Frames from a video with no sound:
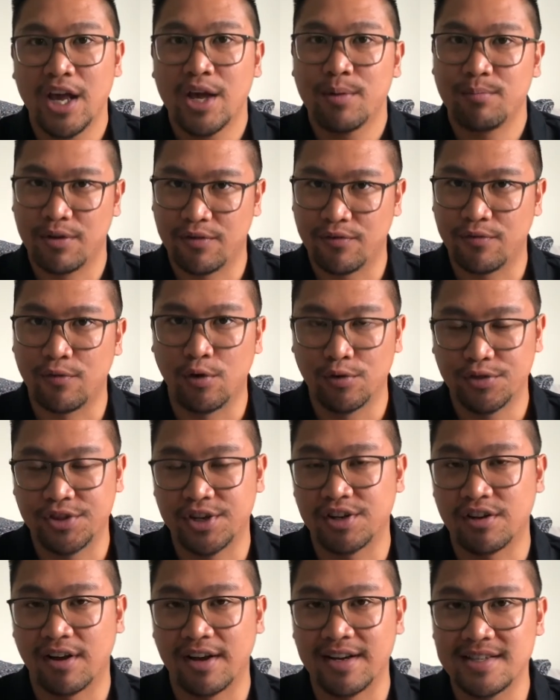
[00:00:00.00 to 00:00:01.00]
before the
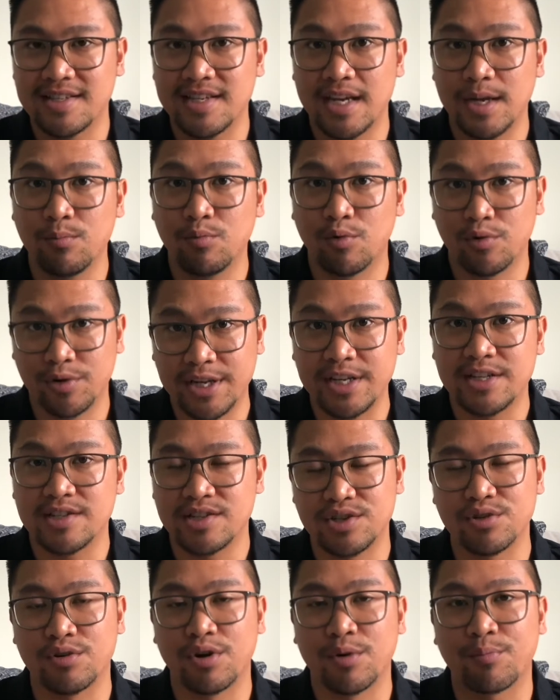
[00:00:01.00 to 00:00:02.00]
night team will need to
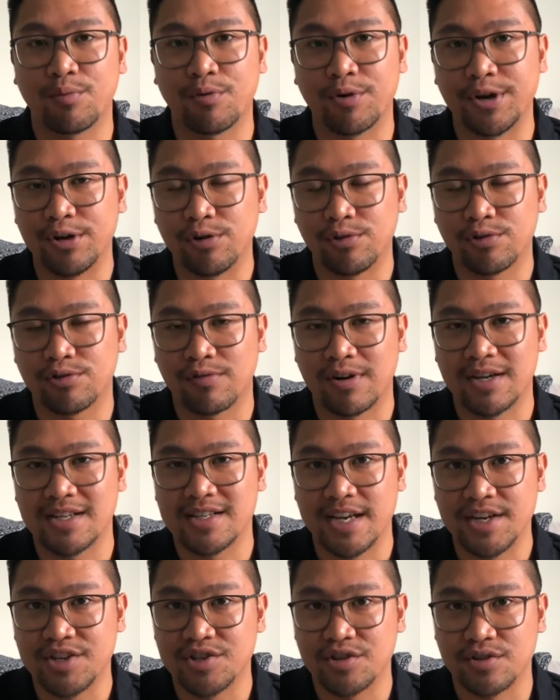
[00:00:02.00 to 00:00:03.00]
do a
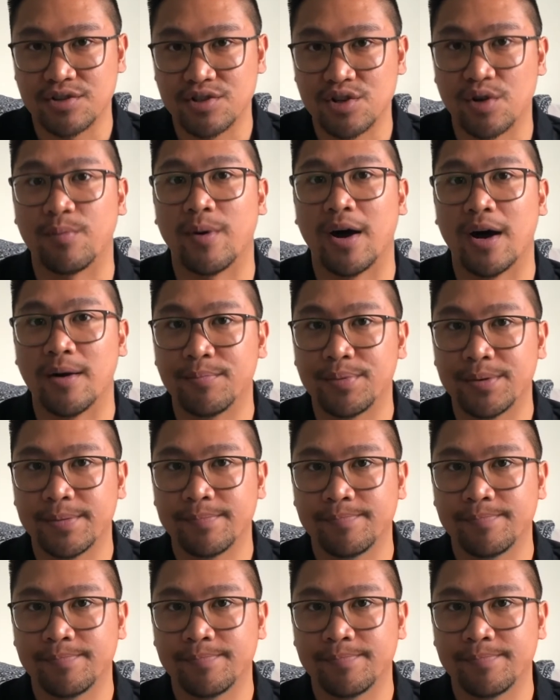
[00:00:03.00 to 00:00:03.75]
pre-authorization top-up.